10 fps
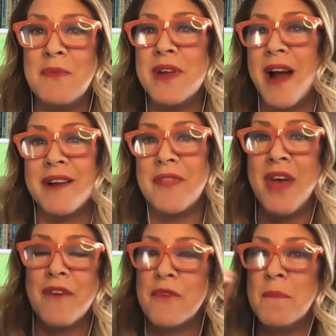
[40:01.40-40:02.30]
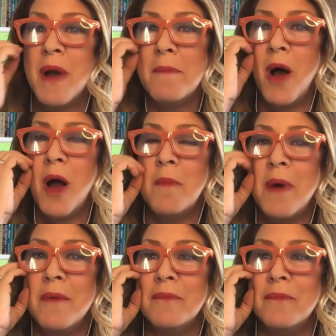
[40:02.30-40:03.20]
we i got that from my mom
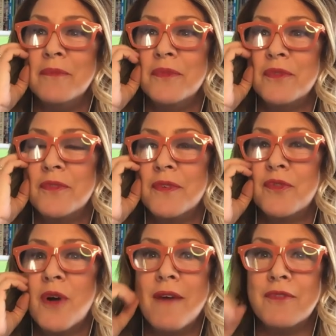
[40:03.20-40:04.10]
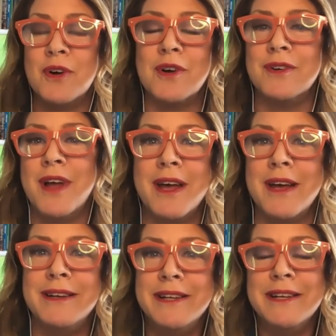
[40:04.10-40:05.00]
i'm forever,
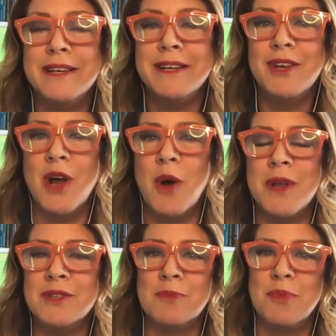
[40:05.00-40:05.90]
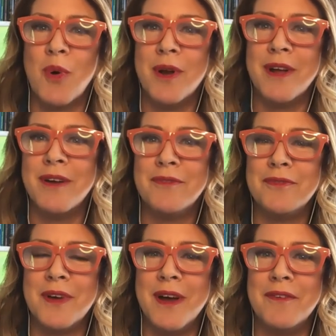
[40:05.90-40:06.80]
uh, you know, in support of
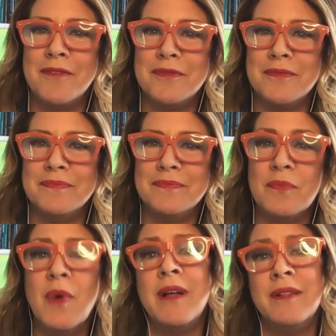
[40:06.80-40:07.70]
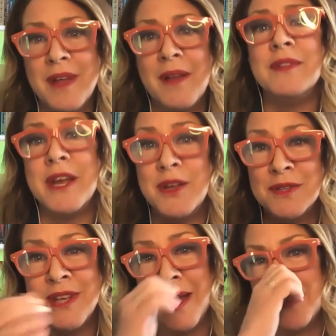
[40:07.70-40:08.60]
of well, and like you
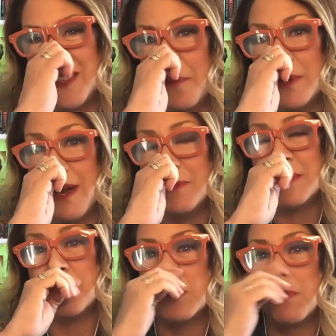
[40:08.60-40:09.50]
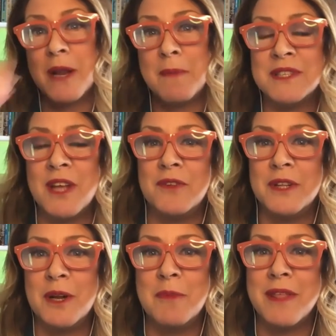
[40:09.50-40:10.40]
said, sometimes spreading myself a
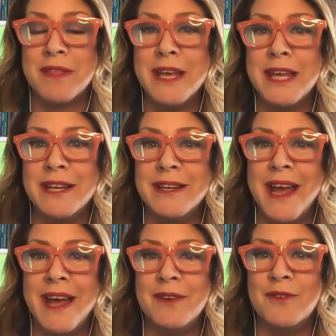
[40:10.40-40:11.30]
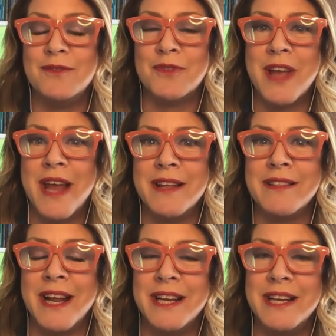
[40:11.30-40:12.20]
little bit thin and
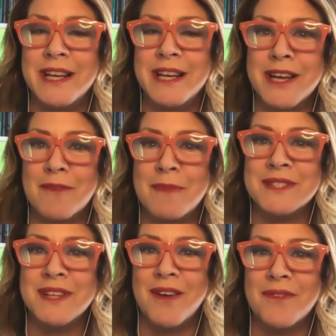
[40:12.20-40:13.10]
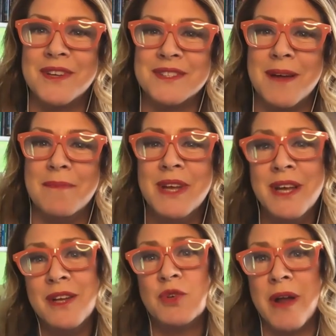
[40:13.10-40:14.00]
forgetting that I need to take care of myself because I'm
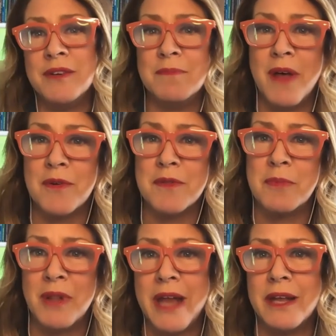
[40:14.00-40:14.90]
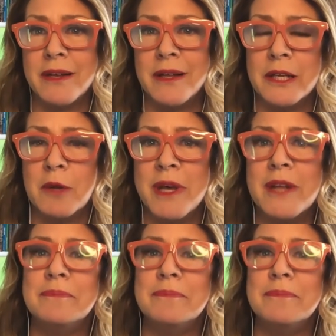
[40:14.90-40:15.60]
yeah. Mm. trying to mother the planet a little bit.